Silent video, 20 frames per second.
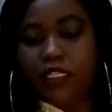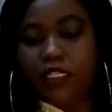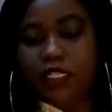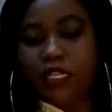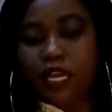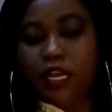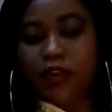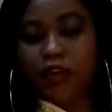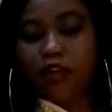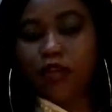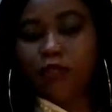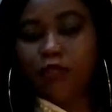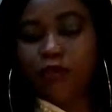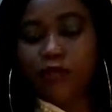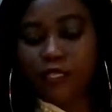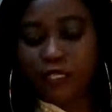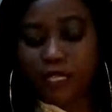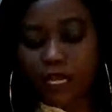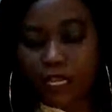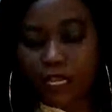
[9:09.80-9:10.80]
is a
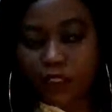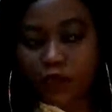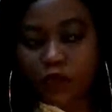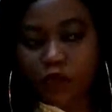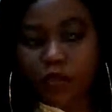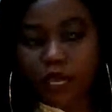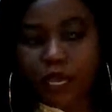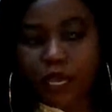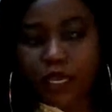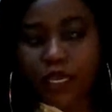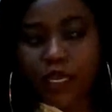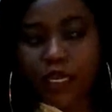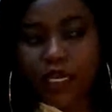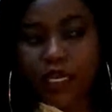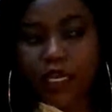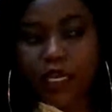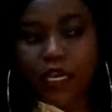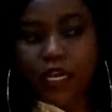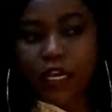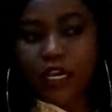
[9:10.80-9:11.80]
business
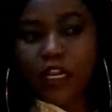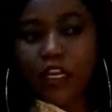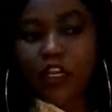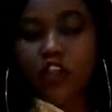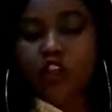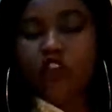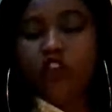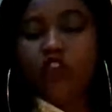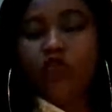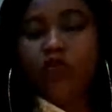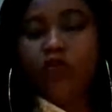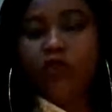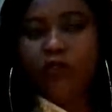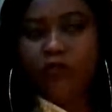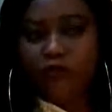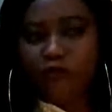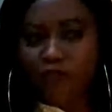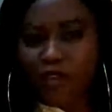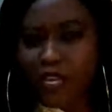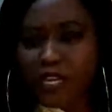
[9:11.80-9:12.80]
where you will
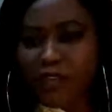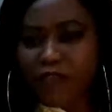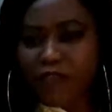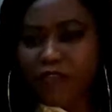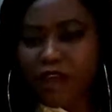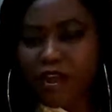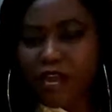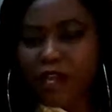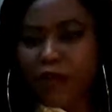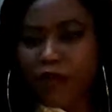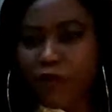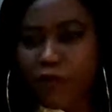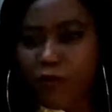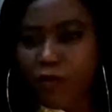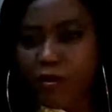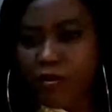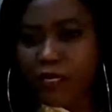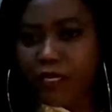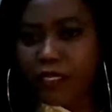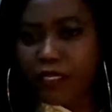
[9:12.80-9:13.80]
rarely find
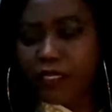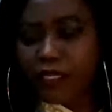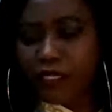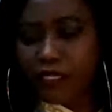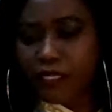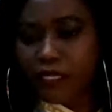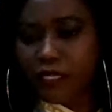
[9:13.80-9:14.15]
women.